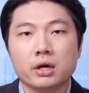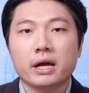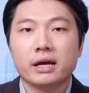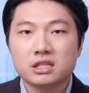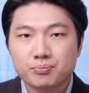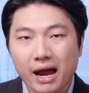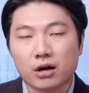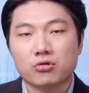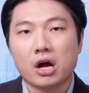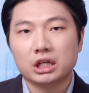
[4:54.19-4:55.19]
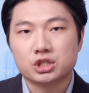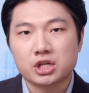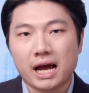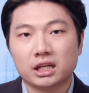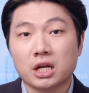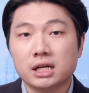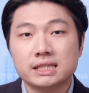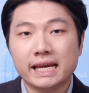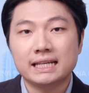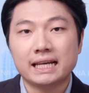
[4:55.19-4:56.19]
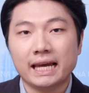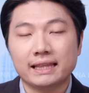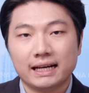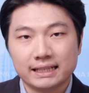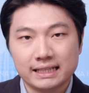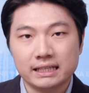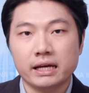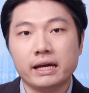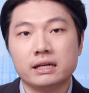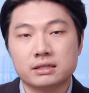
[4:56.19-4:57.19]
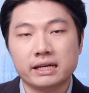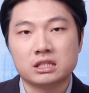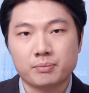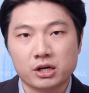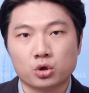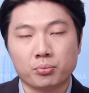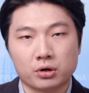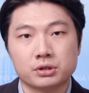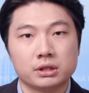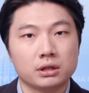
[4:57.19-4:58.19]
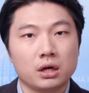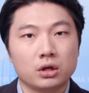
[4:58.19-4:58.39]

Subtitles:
His background in China does indicate that he is a special person